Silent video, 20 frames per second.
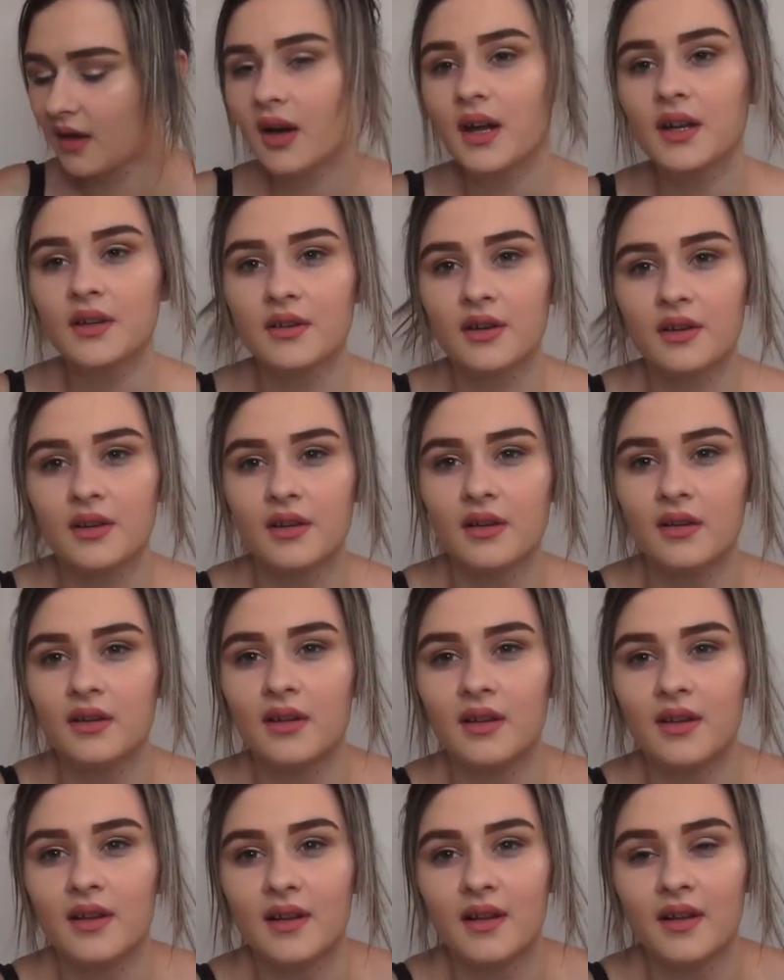I know
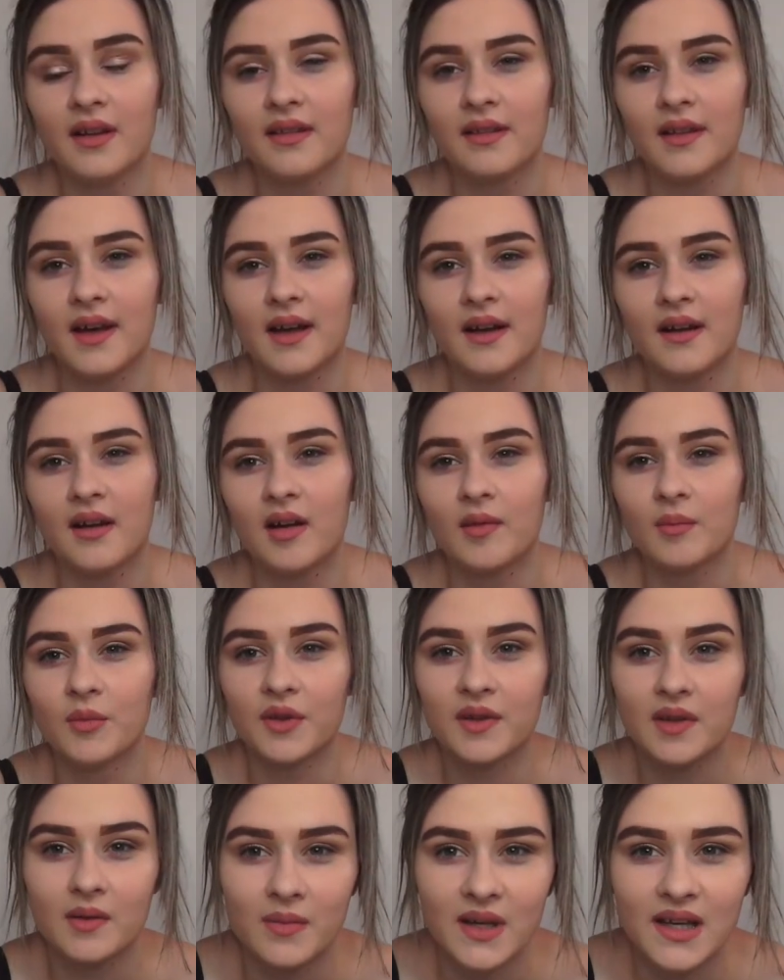that I'm
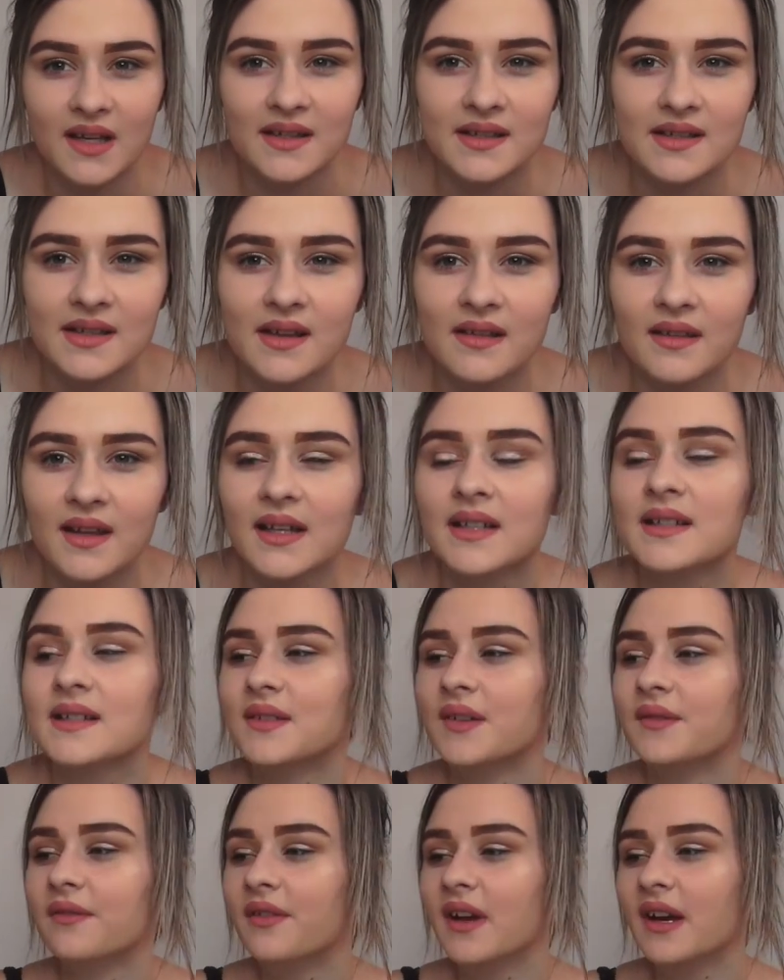not the best. That is
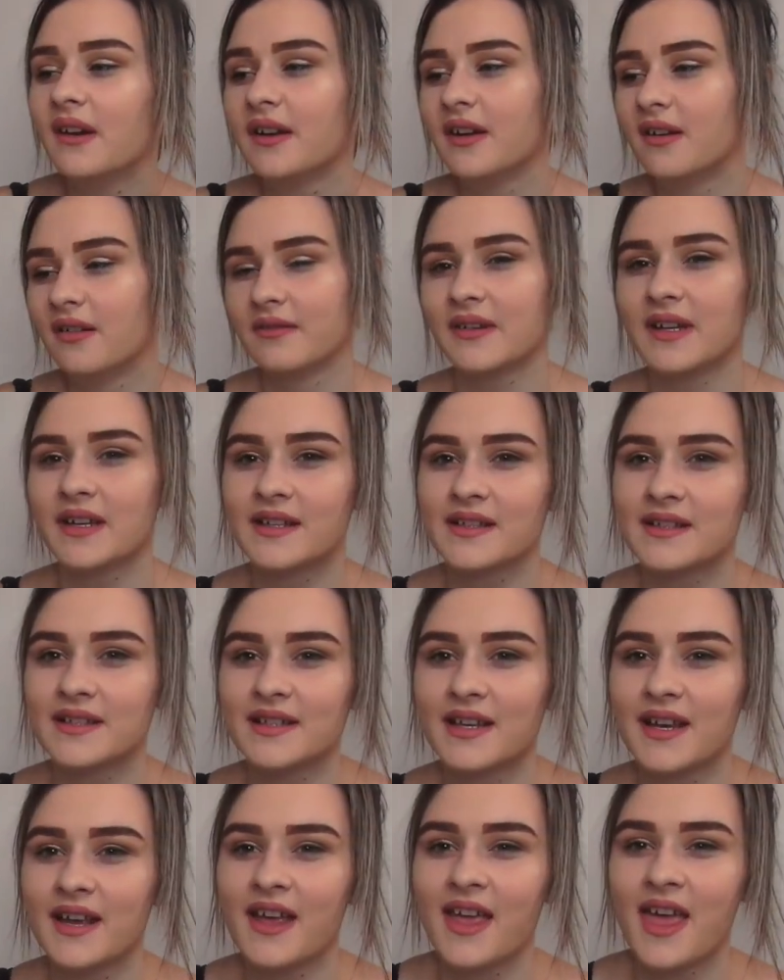very obvious.